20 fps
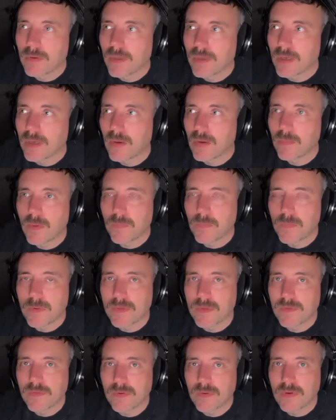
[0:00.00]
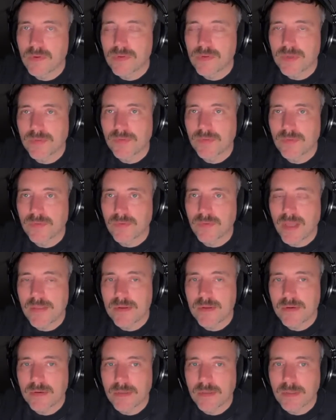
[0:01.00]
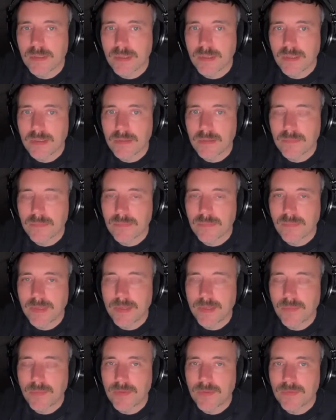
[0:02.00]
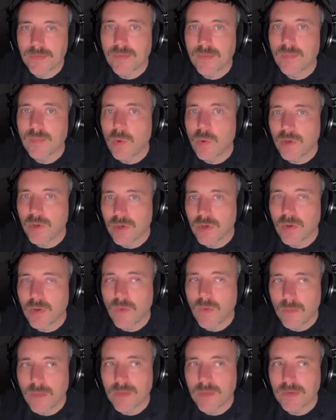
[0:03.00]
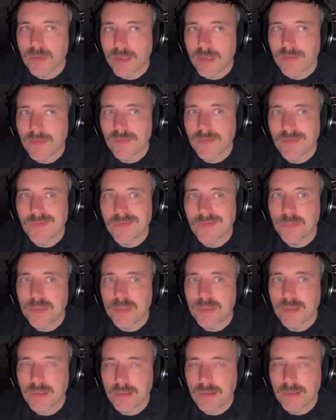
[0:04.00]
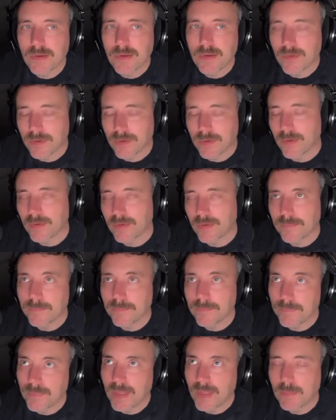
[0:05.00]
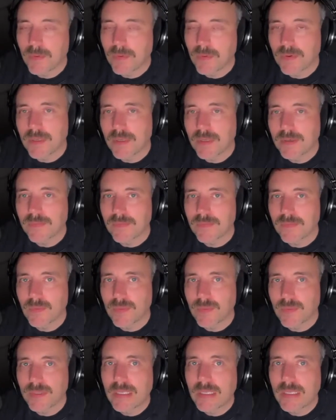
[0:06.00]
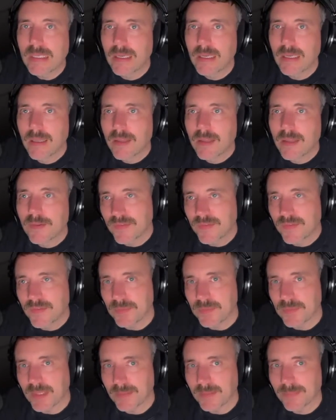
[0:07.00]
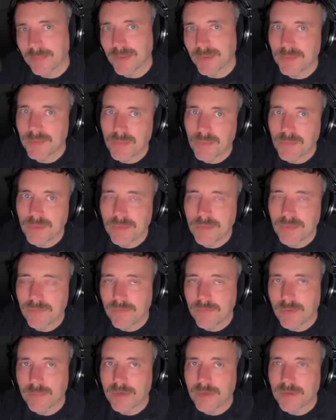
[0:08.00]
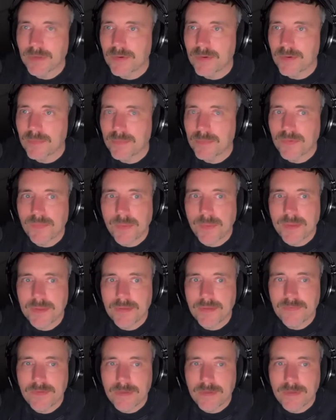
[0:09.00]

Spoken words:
come up with solutions together in many ways. The more you know about the next discipline or your neighbor that is doing the same thing but from another perspective.